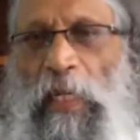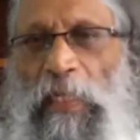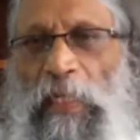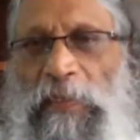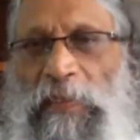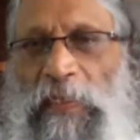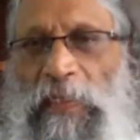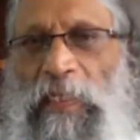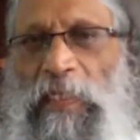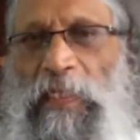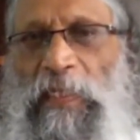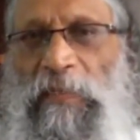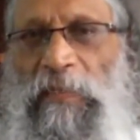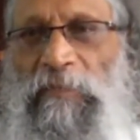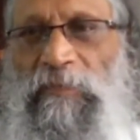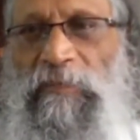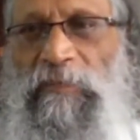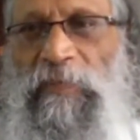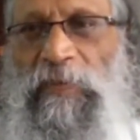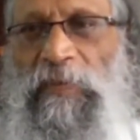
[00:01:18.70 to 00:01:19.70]
either
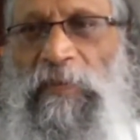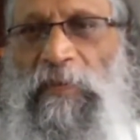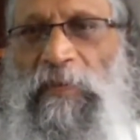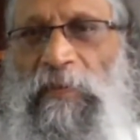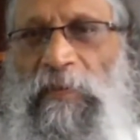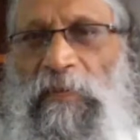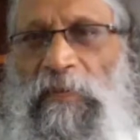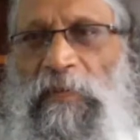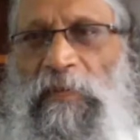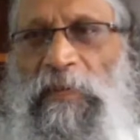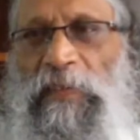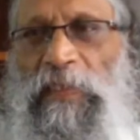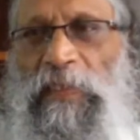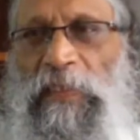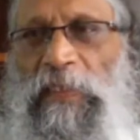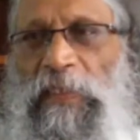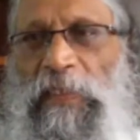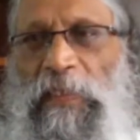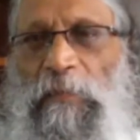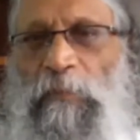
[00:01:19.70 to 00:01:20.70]
live
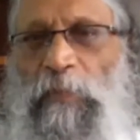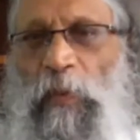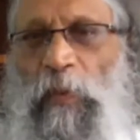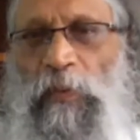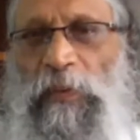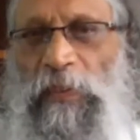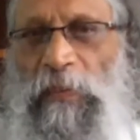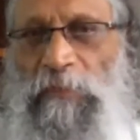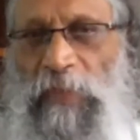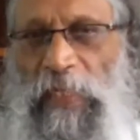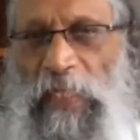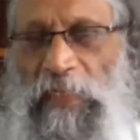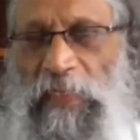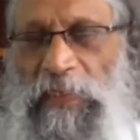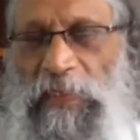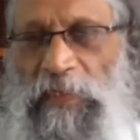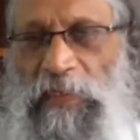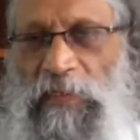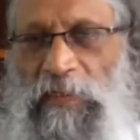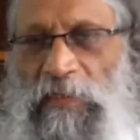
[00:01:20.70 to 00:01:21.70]
thinking about the
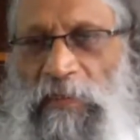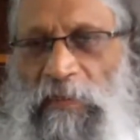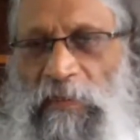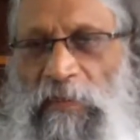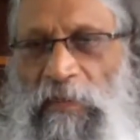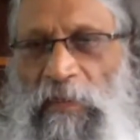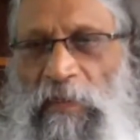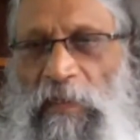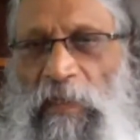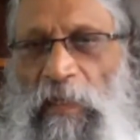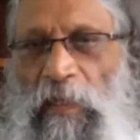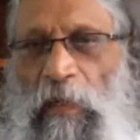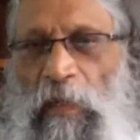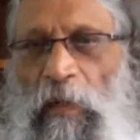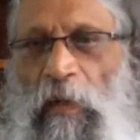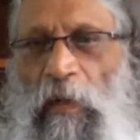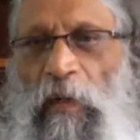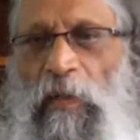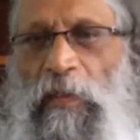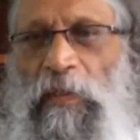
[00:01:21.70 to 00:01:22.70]
past,
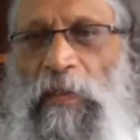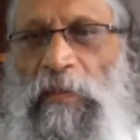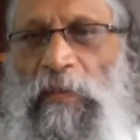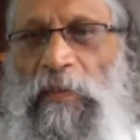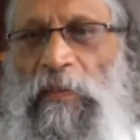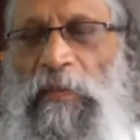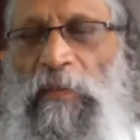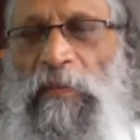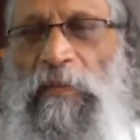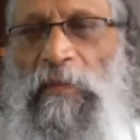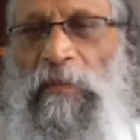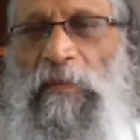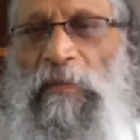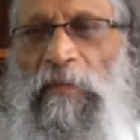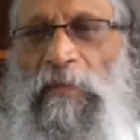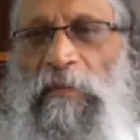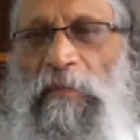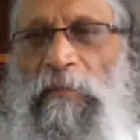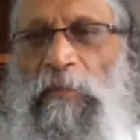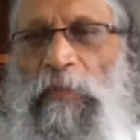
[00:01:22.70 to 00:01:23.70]
or
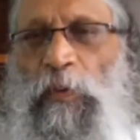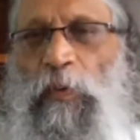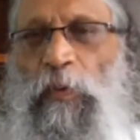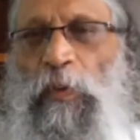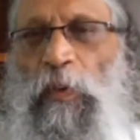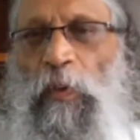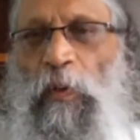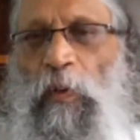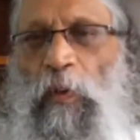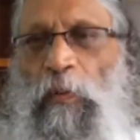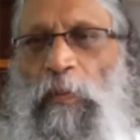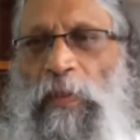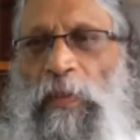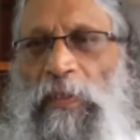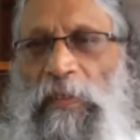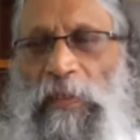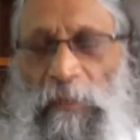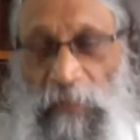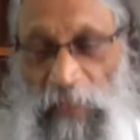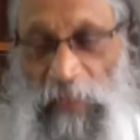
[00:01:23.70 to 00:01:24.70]
brood
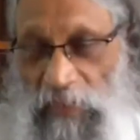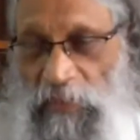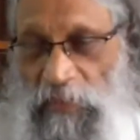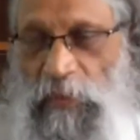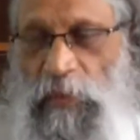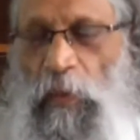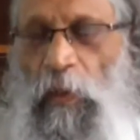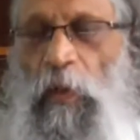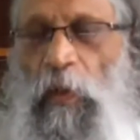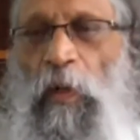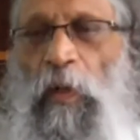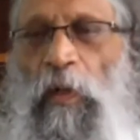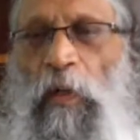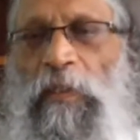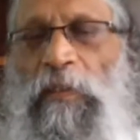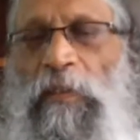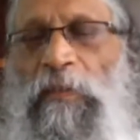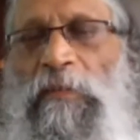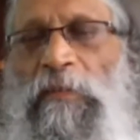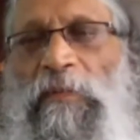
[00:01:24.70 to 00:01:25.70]
over the past, or
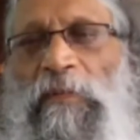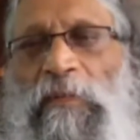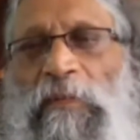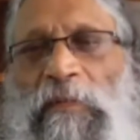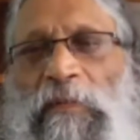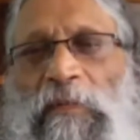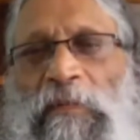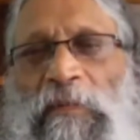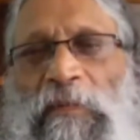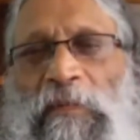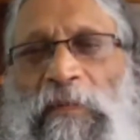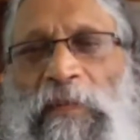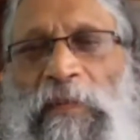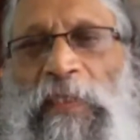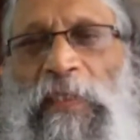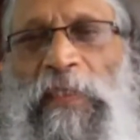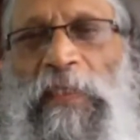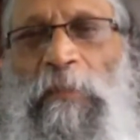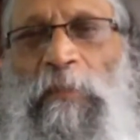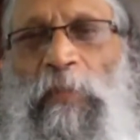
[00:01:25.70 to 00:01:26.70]

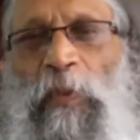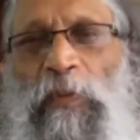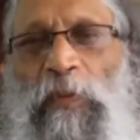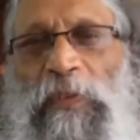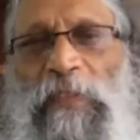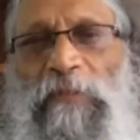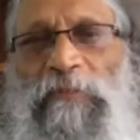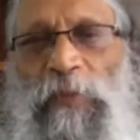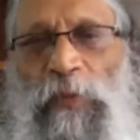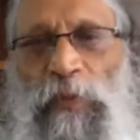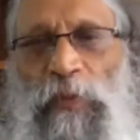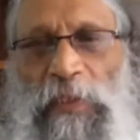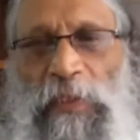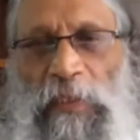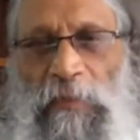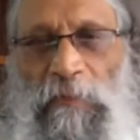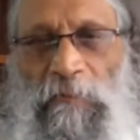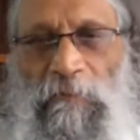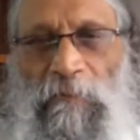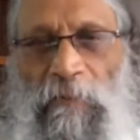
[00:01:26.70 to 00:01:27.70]
think about the future.
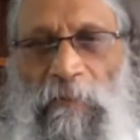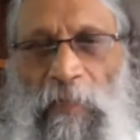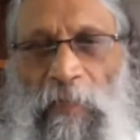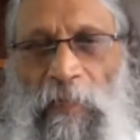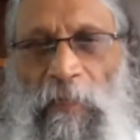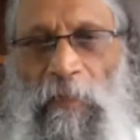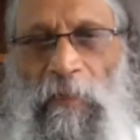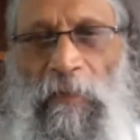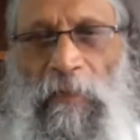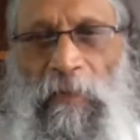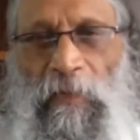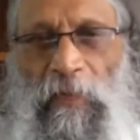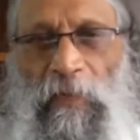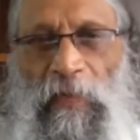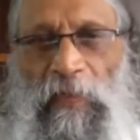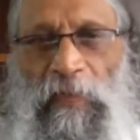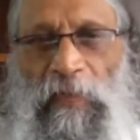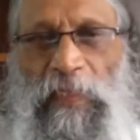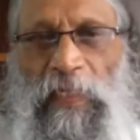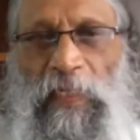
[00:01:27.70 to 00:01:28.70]

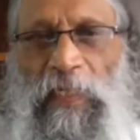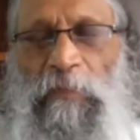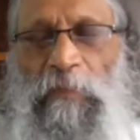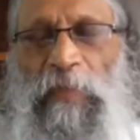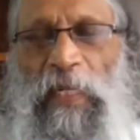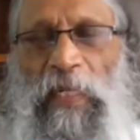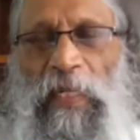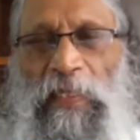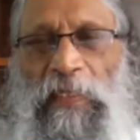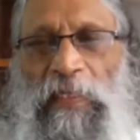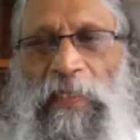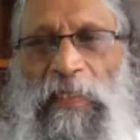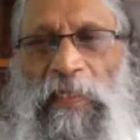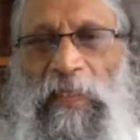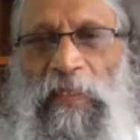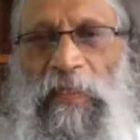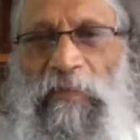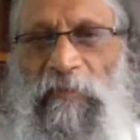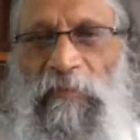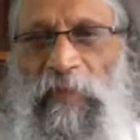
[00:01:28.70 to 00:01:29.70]
Thereby,
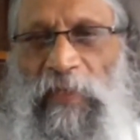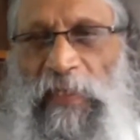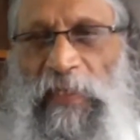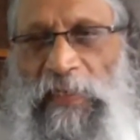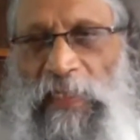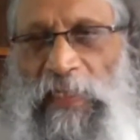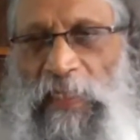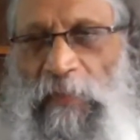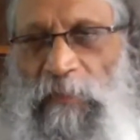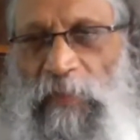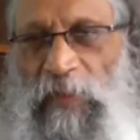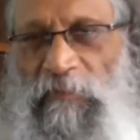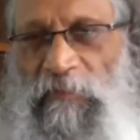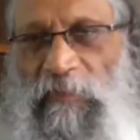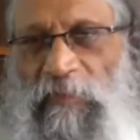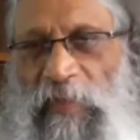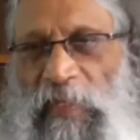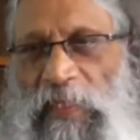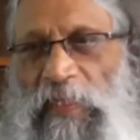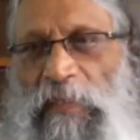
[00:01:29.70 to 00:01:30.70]
we skip a
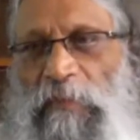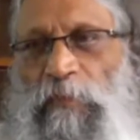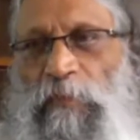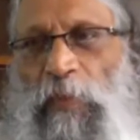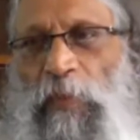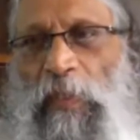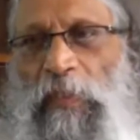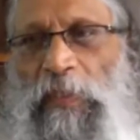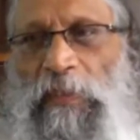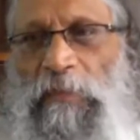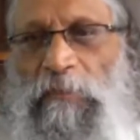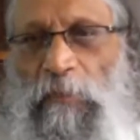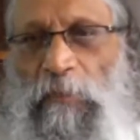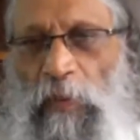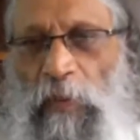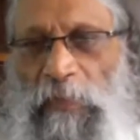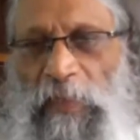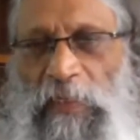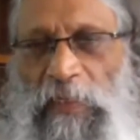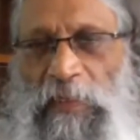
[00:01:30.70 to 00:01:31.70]
very important
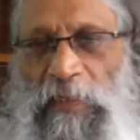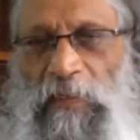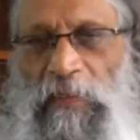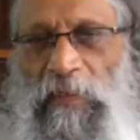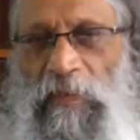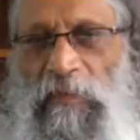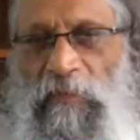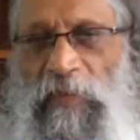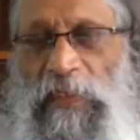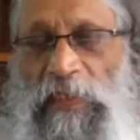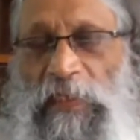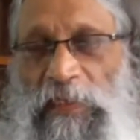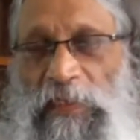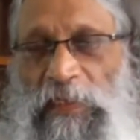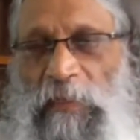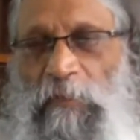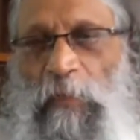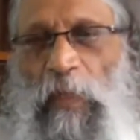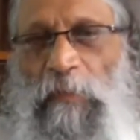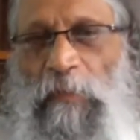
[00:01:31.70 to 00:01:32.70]
moment, which is
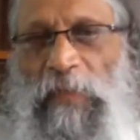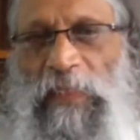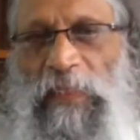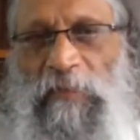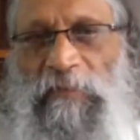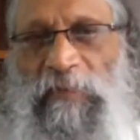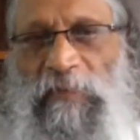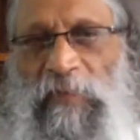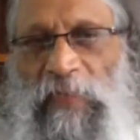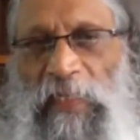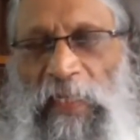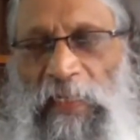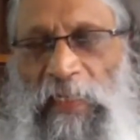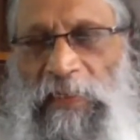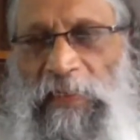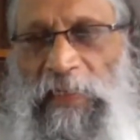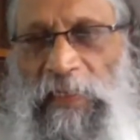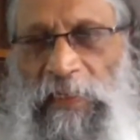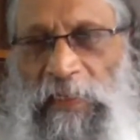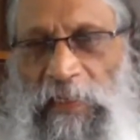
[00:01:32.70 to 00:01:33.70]
the moment of
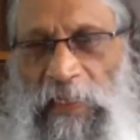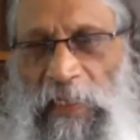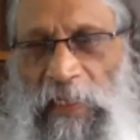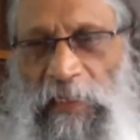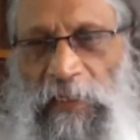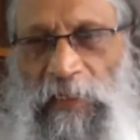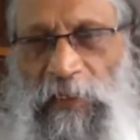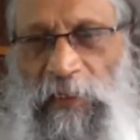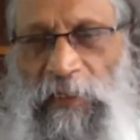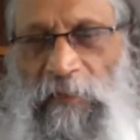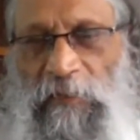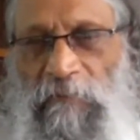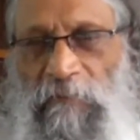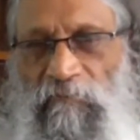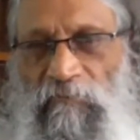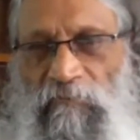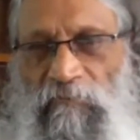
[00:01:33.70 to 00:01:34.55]
existence,